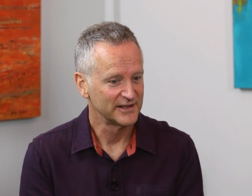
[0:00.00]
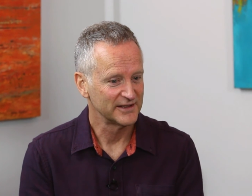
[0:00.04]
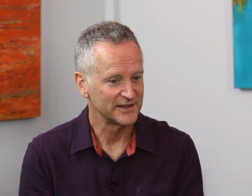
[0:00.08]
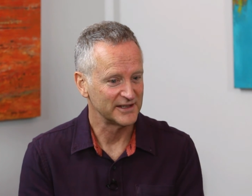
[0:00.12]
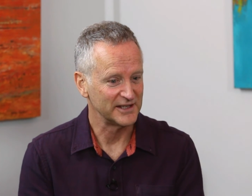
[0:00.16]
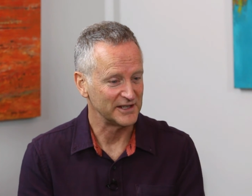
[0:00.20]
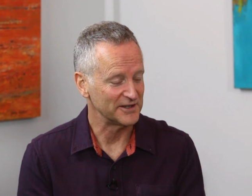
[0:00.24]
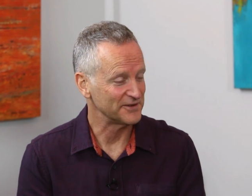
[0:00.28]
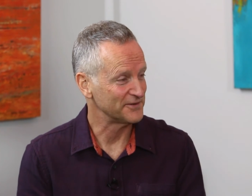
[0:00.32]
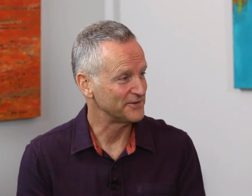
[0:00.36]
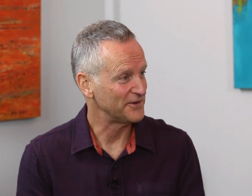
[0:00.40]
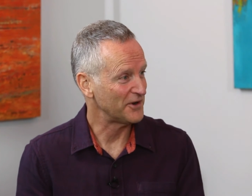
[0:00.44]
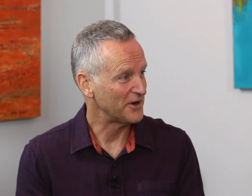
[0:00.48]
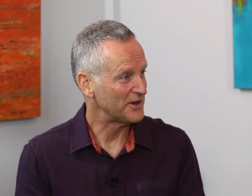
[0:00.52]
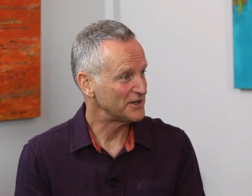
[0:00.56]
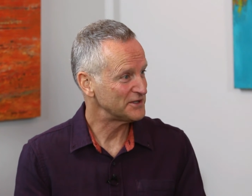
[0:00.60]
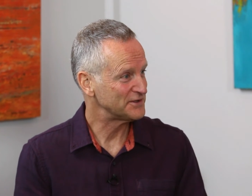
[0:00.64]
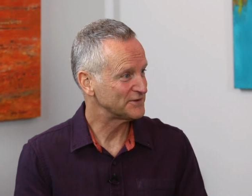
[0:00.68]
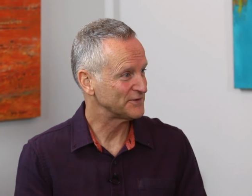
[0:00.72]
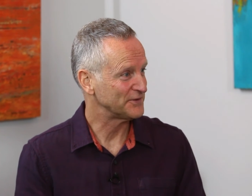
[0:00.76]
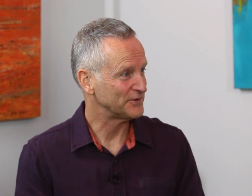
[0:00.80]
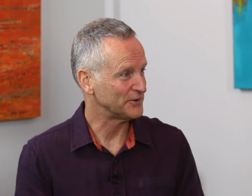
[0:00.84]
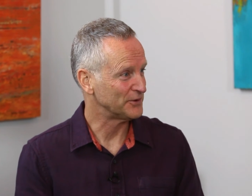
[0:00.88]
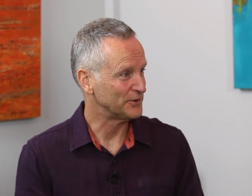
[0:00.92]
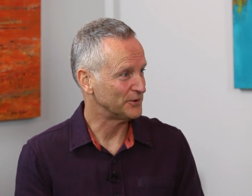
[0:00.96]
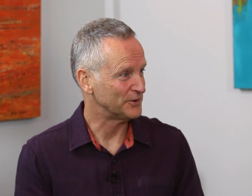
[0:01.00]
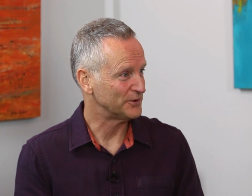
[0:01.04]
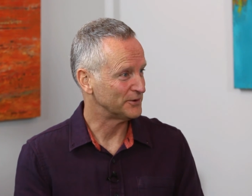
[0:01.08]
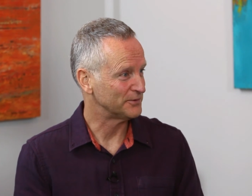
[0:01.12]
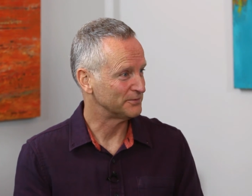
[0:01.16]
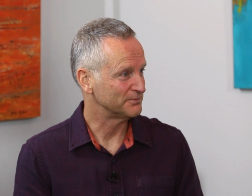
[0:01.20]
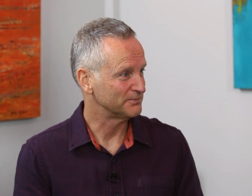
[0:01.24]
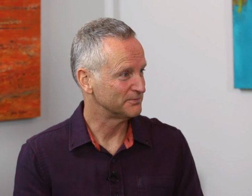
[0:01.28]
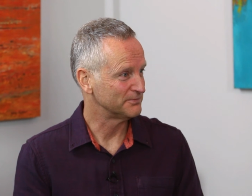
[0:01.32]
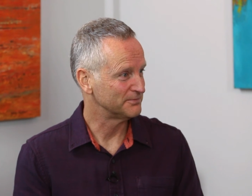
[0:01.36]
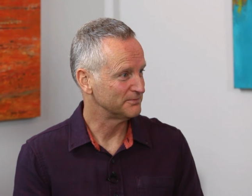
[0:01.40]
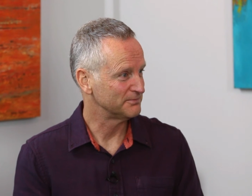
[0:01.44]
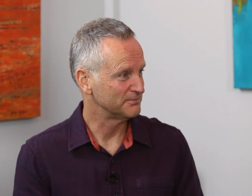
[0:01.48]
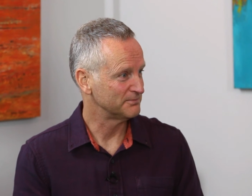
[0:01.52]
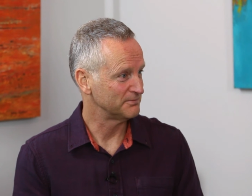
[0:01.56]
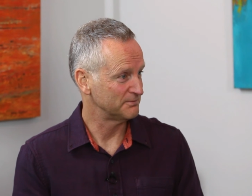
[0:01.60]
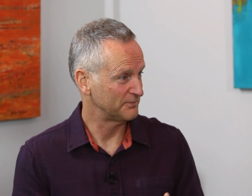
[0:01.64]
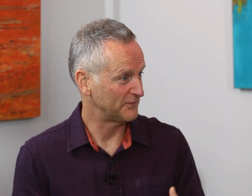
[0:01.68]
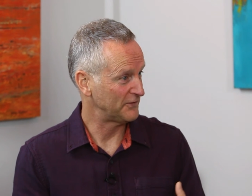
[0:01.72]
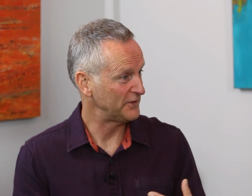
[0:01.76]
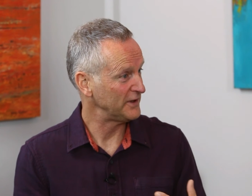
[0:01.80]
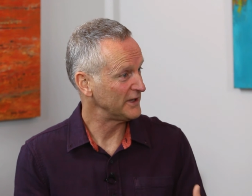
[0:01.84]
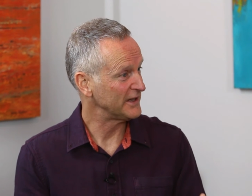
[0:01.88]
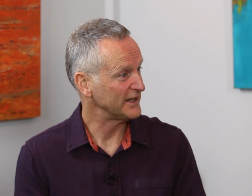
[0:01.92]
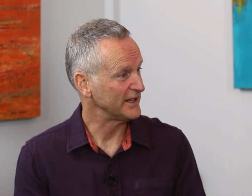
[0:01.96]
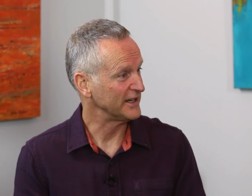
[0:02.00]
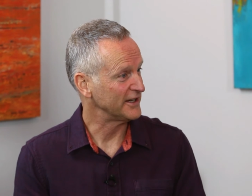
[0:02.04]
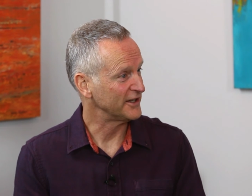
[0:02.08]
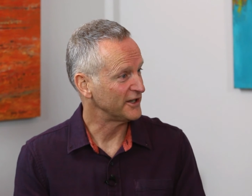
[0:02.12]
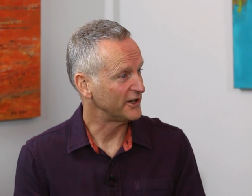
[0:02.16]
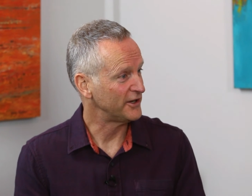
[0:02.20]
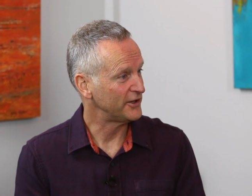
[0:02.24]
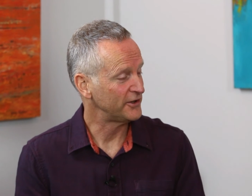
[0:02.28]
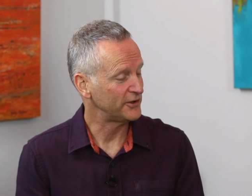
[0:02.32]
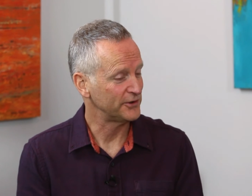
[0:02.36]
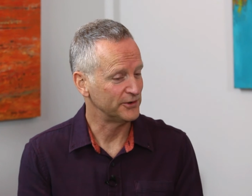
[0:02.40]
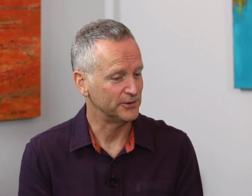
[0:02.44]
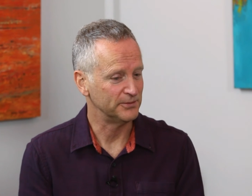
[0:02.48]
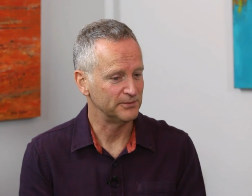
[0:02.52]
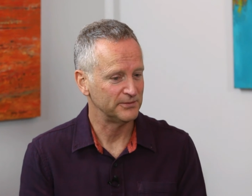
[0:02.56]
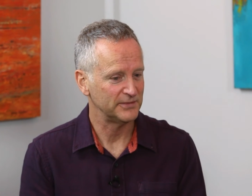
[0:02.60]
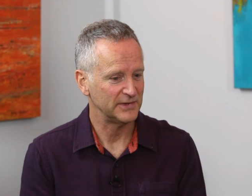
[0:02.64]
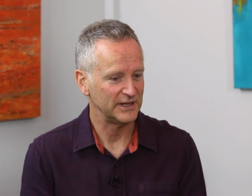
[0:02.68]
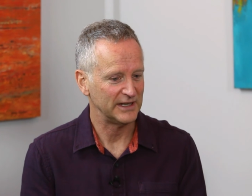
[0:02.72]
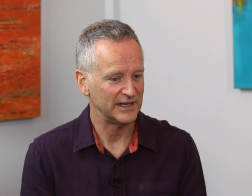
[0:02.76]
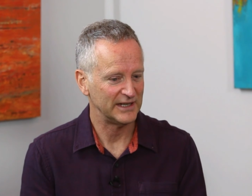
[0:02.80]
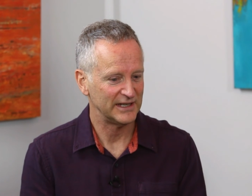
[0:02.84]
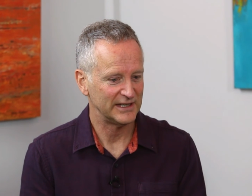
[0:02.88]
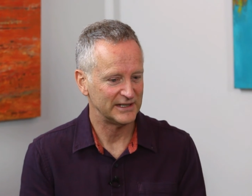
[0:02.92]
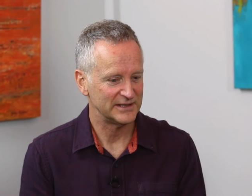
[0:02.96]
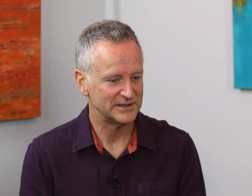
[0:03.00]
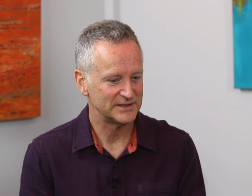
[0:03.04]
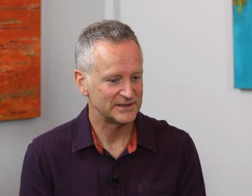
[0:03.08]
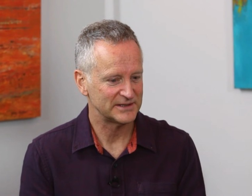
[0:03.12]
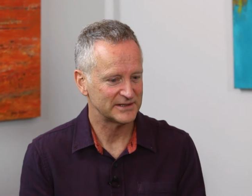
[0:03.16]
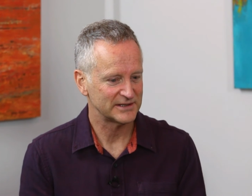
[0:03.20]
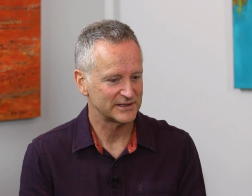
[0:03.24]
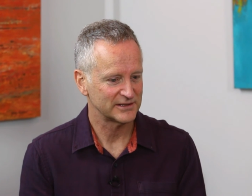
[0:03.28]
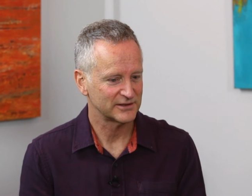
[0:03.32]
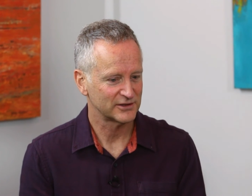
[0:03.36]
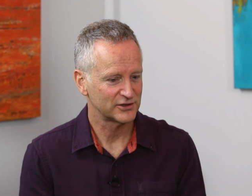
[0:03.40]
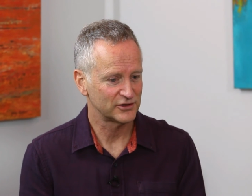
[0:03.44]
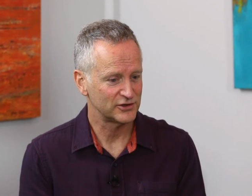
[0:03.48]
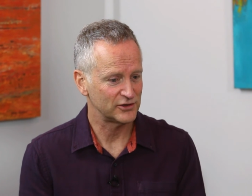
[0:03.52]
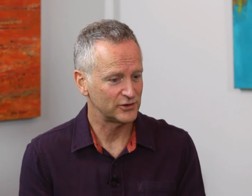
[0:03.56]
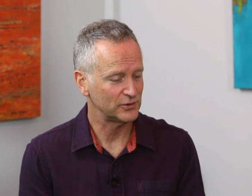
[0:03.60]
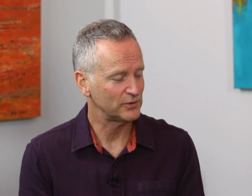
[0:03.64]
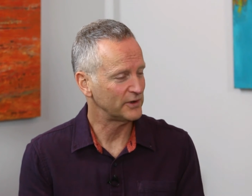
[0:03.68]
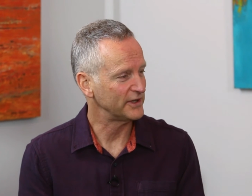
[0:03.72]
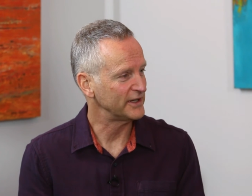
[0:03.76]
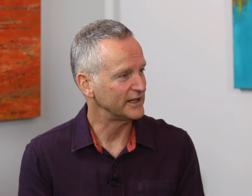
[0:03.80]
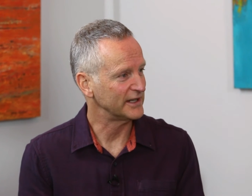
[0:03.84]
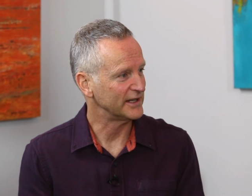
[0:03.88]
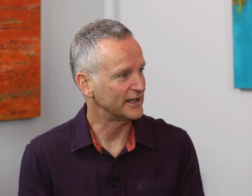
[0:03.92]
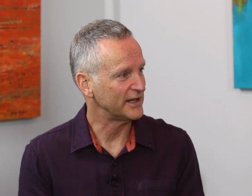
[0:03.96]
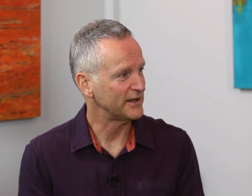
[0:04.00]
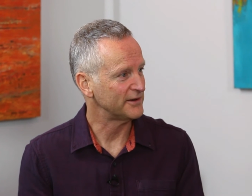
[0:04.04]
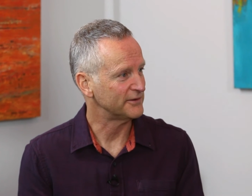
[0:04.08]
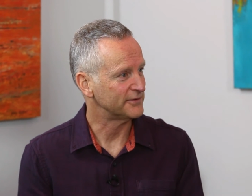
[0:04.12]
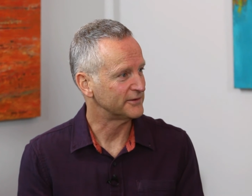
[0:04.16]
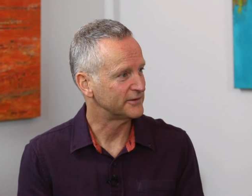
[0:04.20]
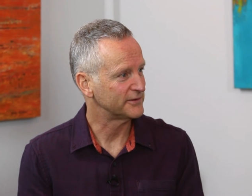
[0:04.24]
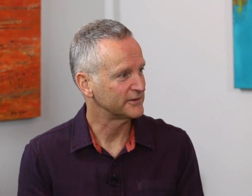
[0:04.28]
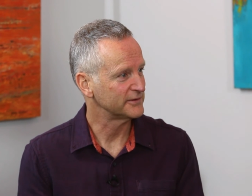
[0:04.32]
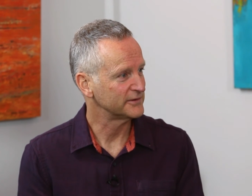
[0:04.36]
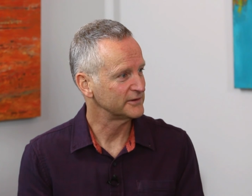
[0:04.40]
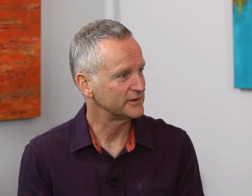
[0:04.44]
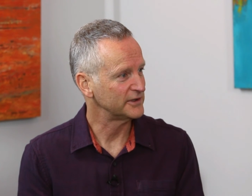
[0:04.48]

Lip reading: The advice for feeling at home is do what you love,